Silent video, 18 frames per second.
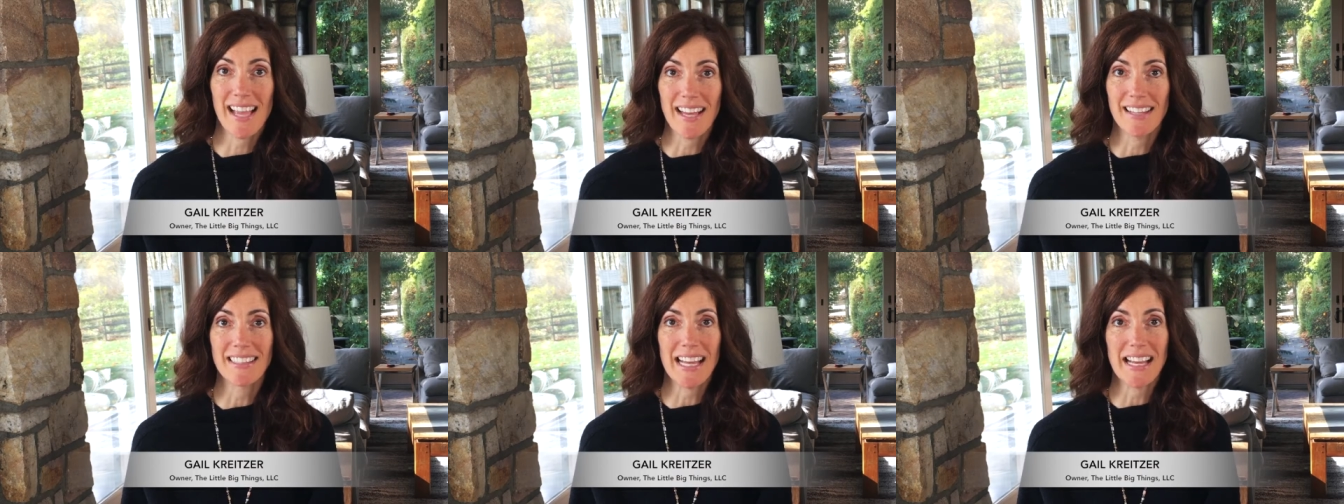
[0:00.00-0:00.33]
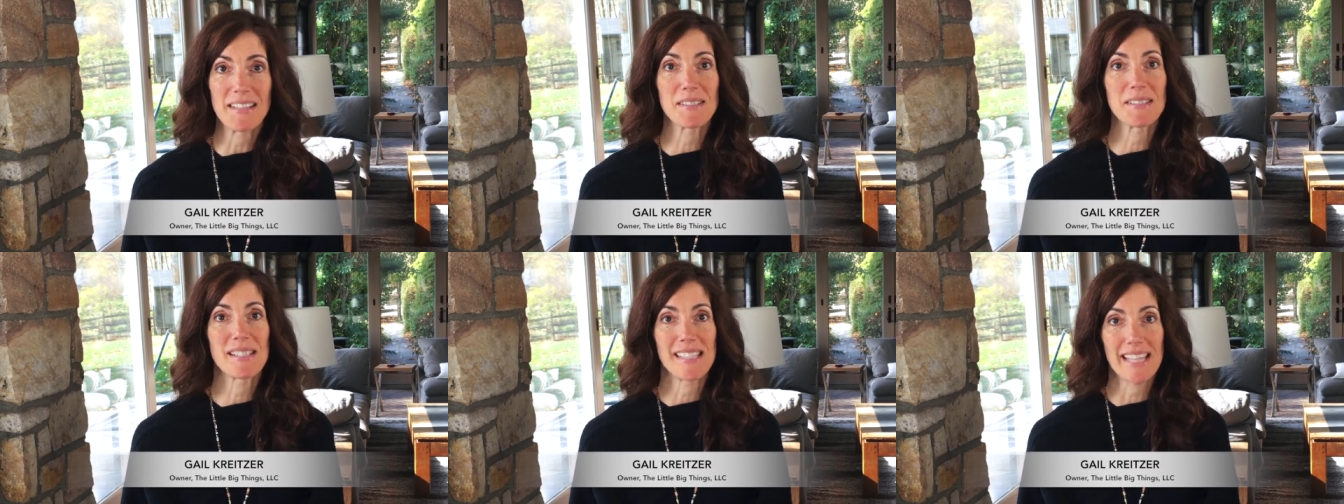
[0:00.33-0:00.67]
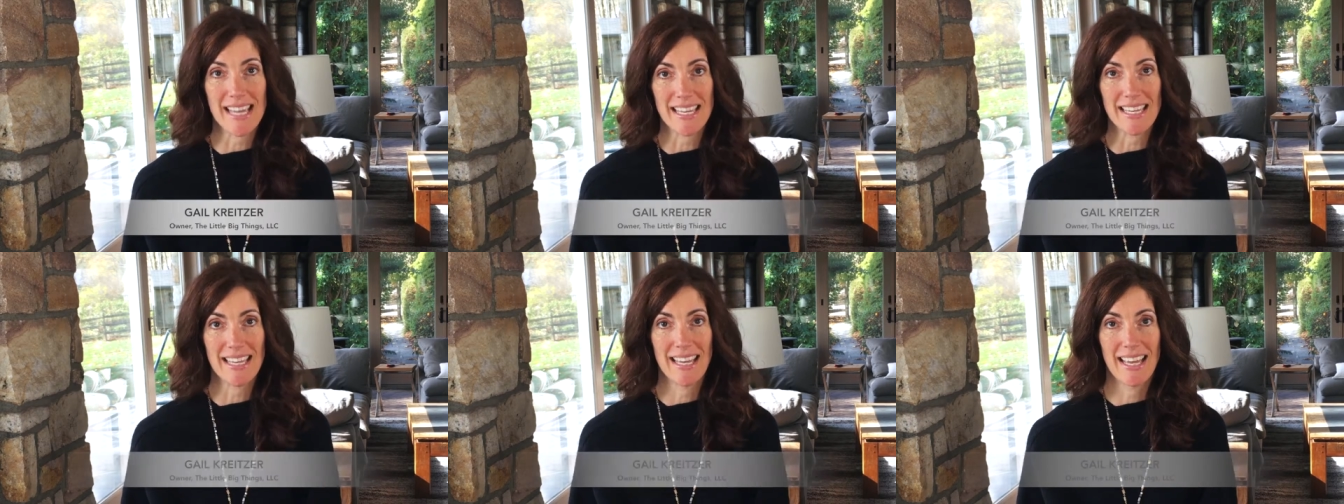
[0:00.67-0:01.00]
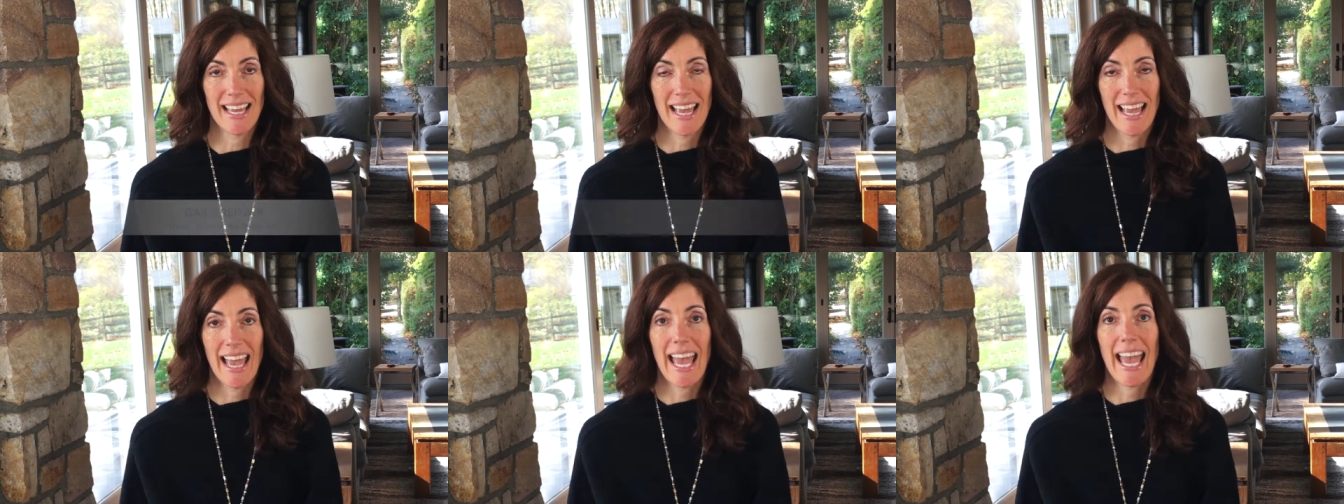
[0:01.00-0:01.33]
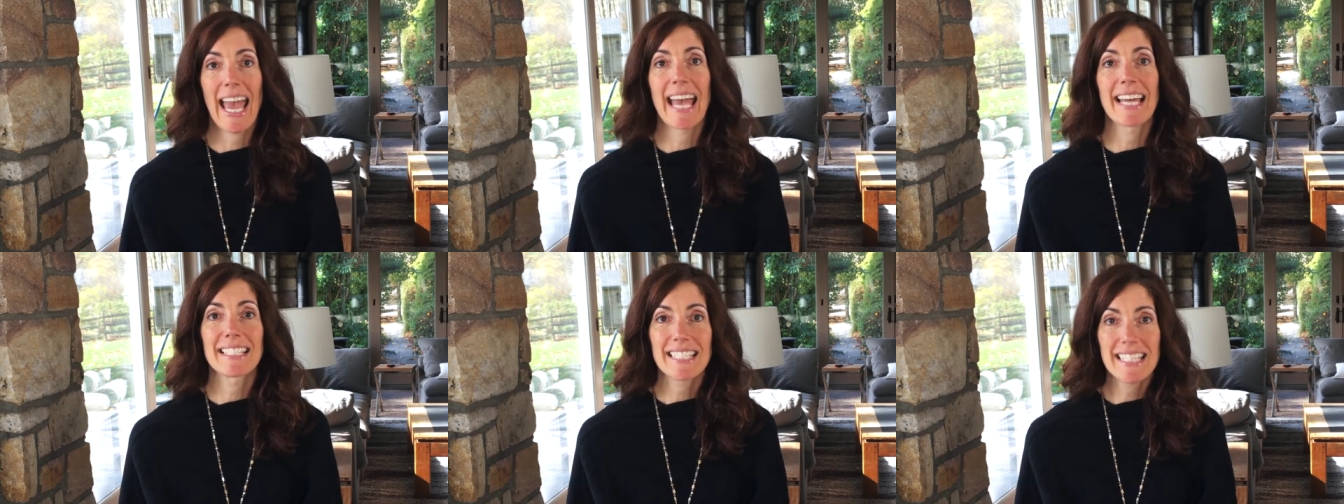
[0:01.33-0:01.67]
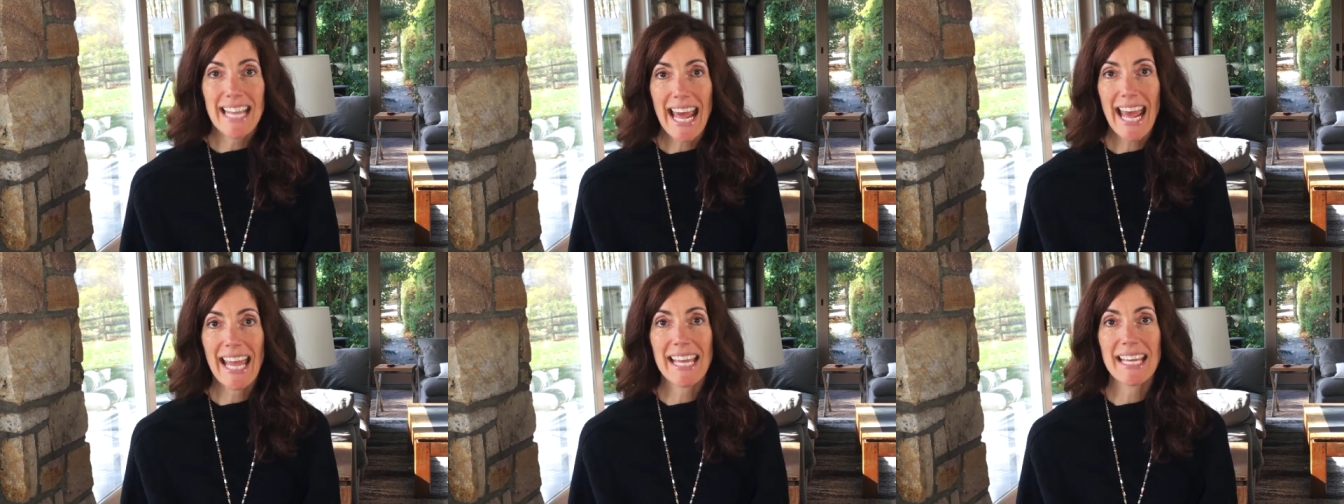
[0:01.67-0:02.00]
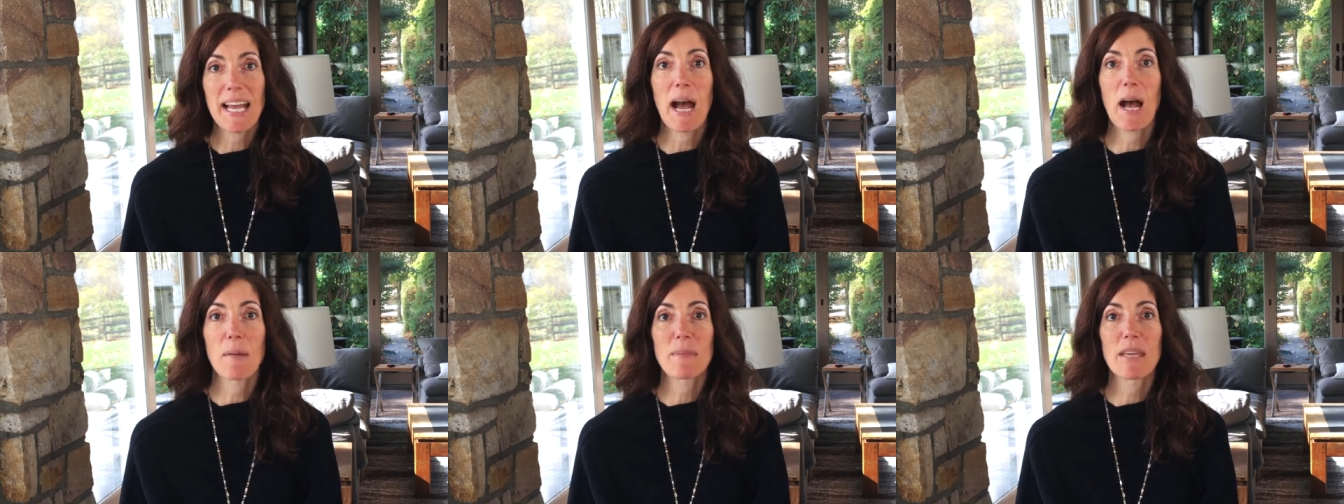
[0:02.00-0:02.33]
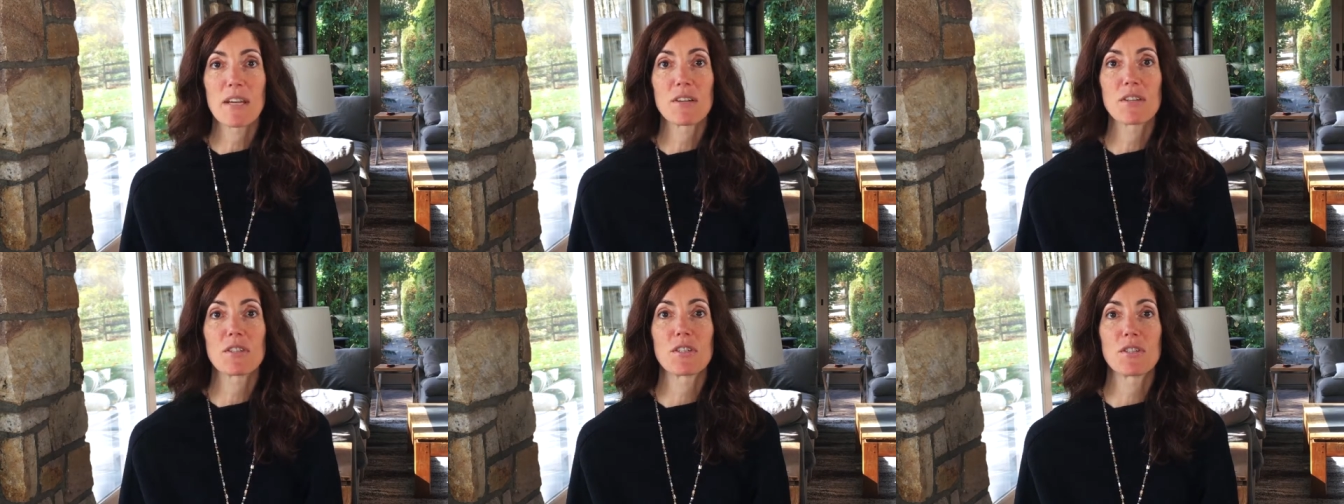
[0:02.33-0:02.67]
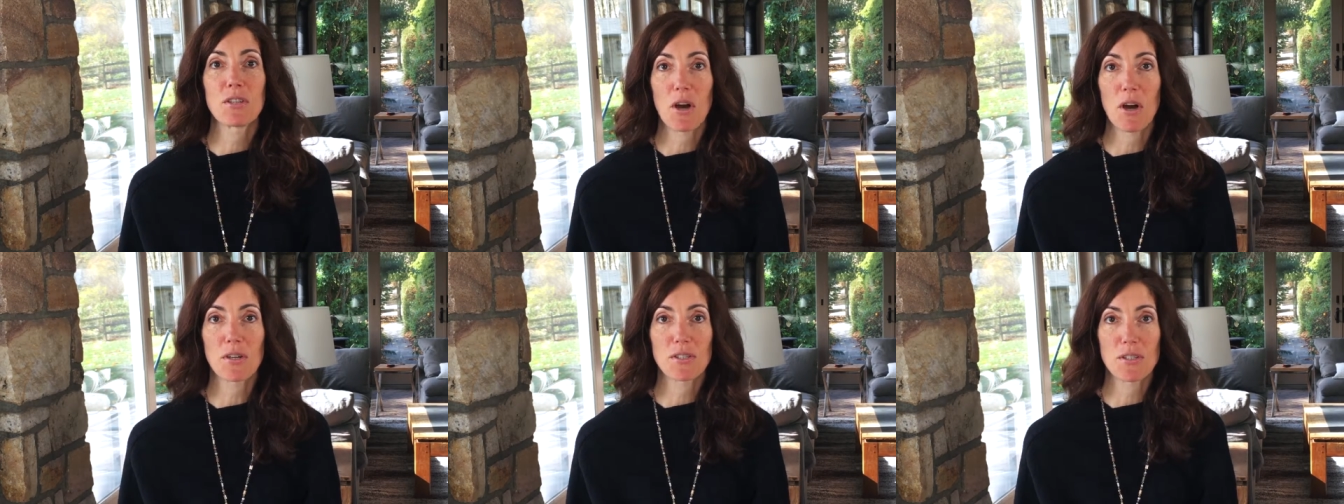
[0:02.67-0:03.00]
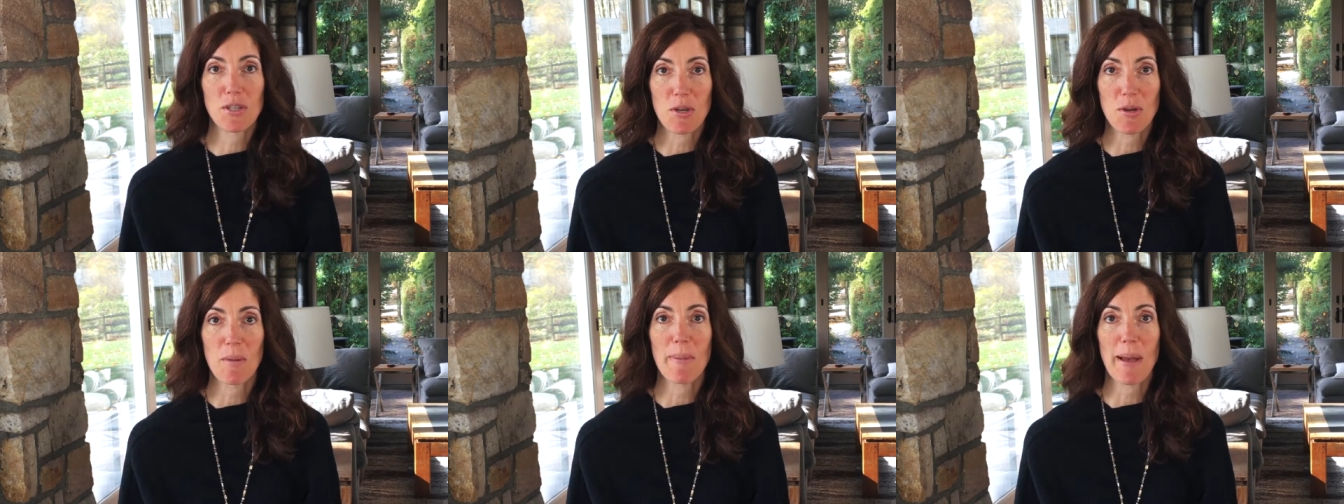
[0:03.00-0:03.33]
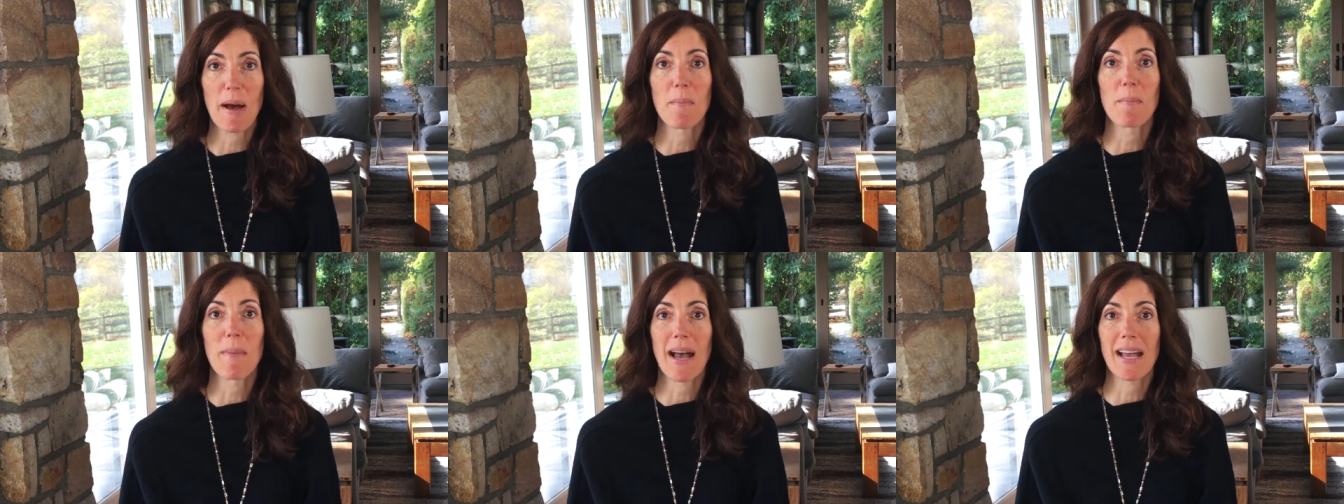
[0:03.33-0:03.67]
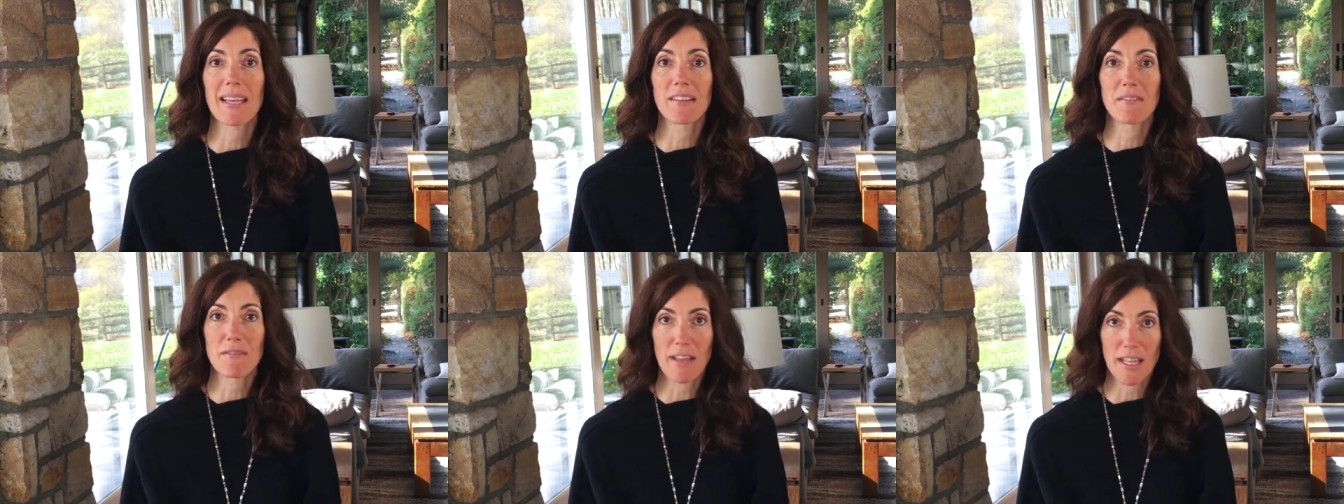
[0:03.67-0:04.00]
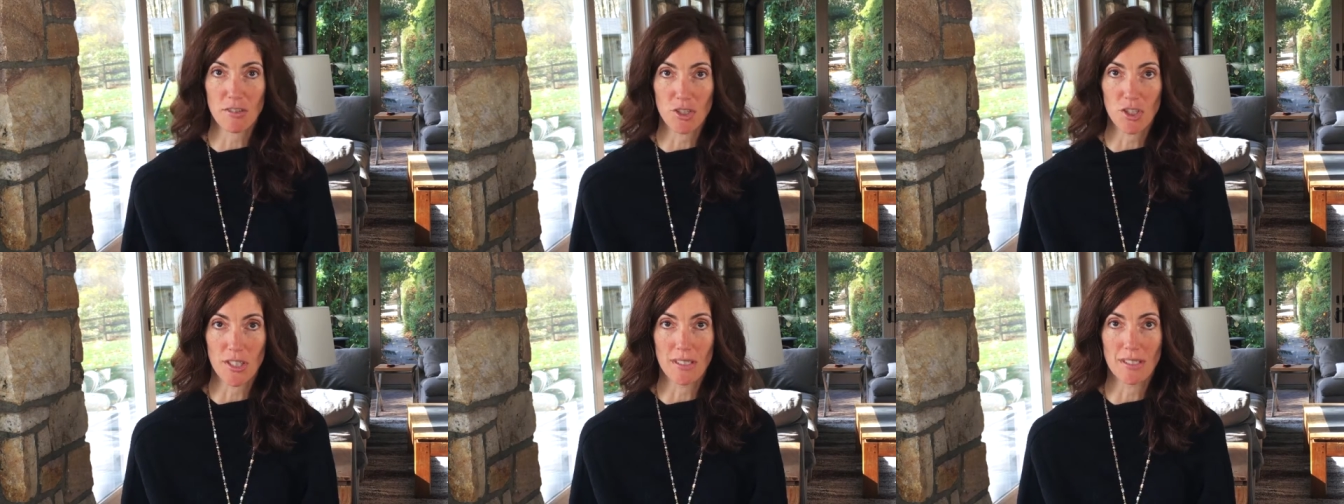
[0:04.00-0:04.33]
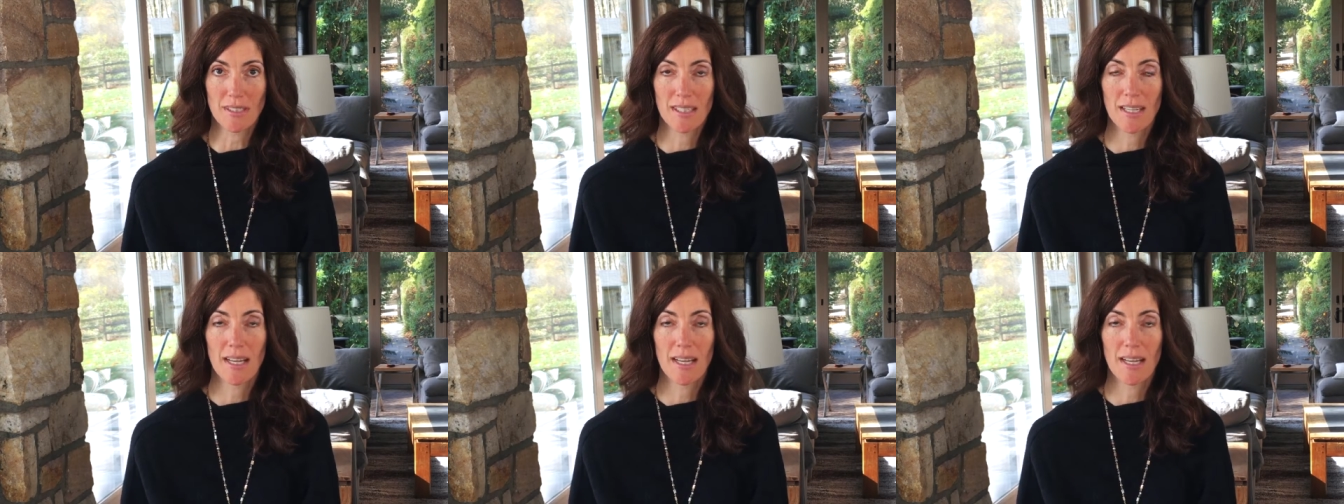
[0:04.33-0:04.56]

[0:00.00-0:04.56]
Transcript: LLC. And today I'm here to talk to you about my invention,